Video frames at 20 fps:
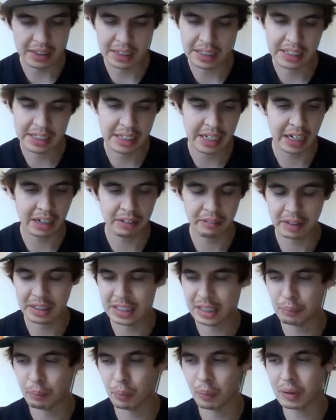It's kind of
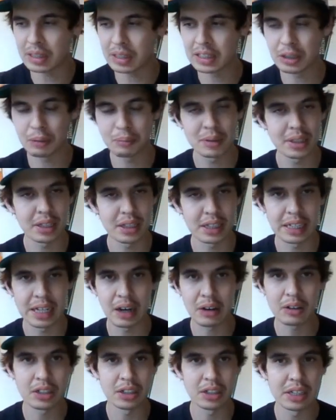at some point, it's almost like the
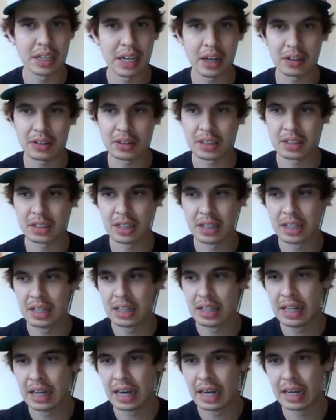Elks are the Elks,
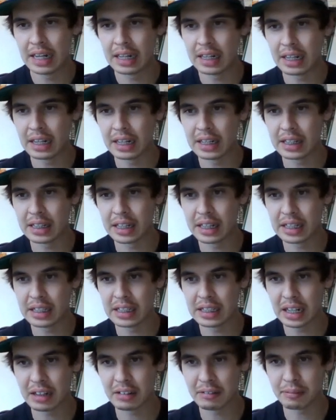and they
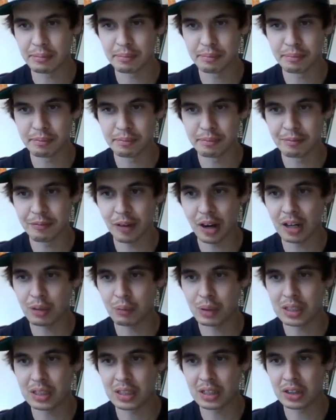just kind of
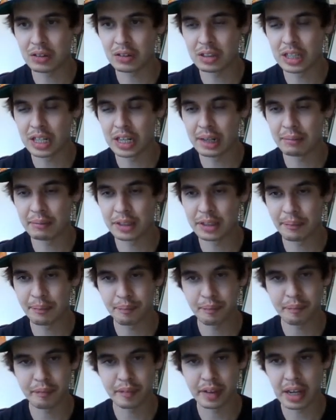find ways to lose games.
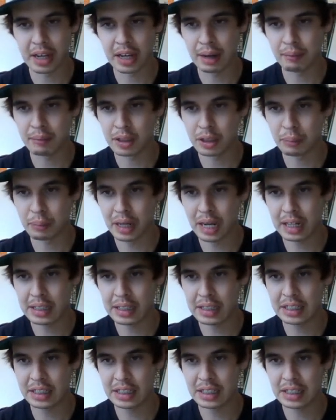I'm a little bit
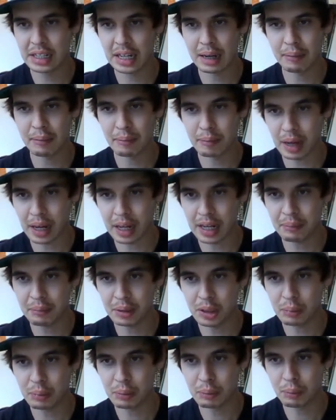hesitant. I am
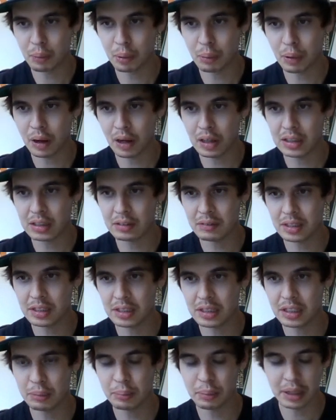a little bit more positive
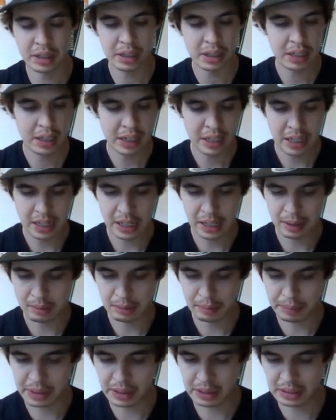this year, but
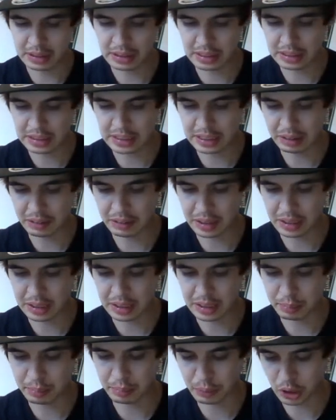I'm curious to see how
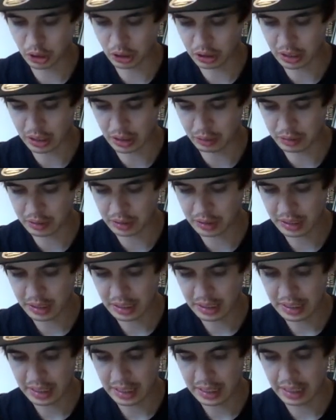things turn out,
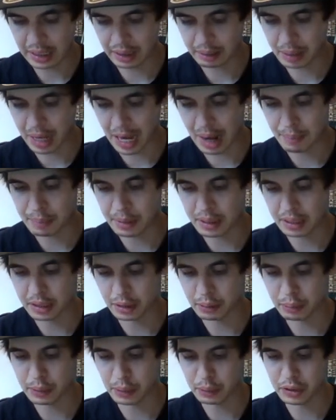and I'm happy that
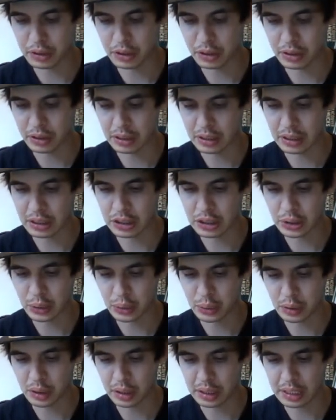they'll be returning
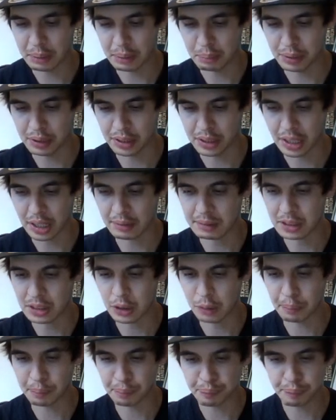to the playoffs.
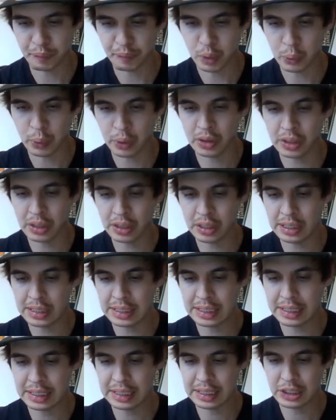So quickly,
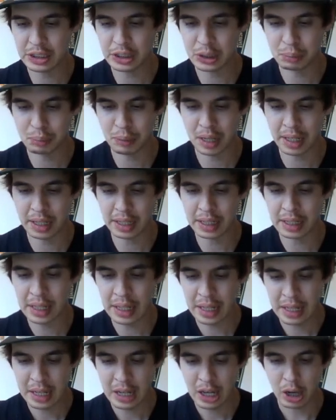let's get into my
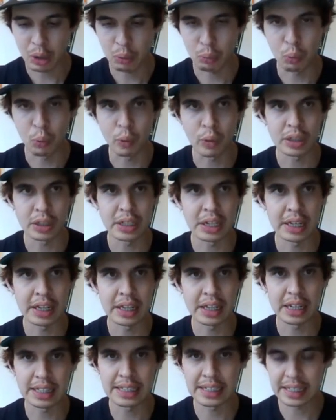awards, and
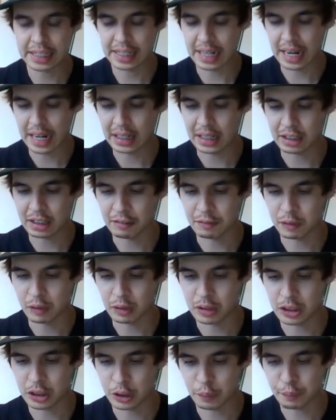then let's get out of here,
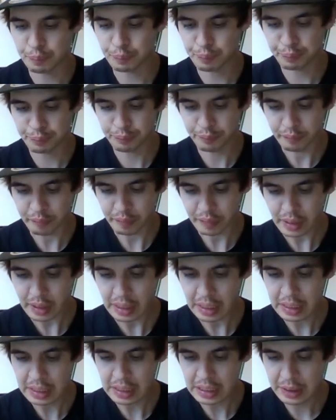folks. So
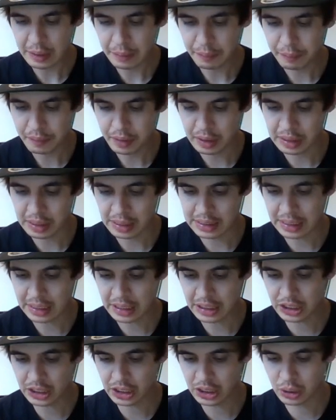let's
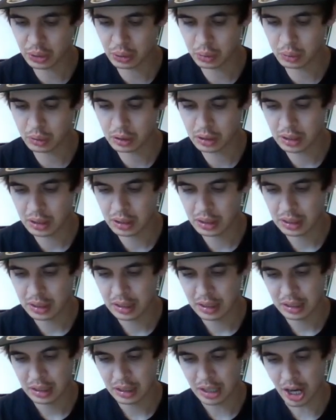actually go
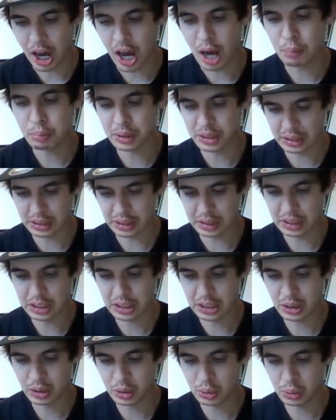opposite.
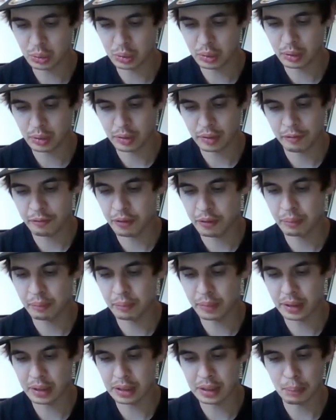Let's go
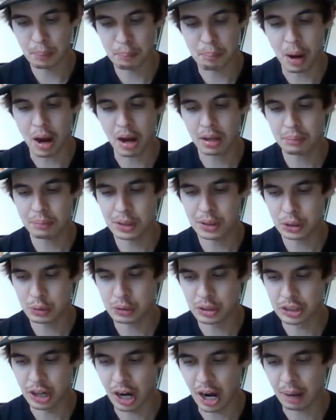from bottom
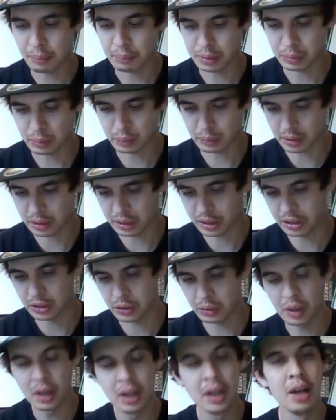to top is what we're going
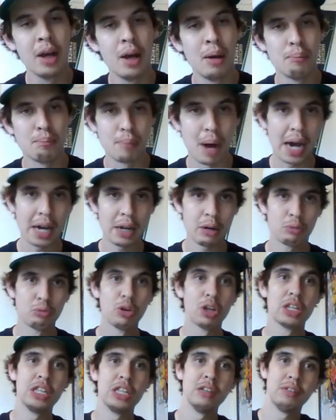to do. My
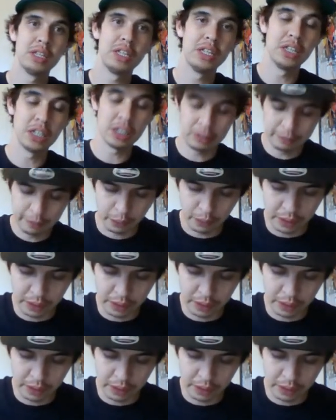rookie of the year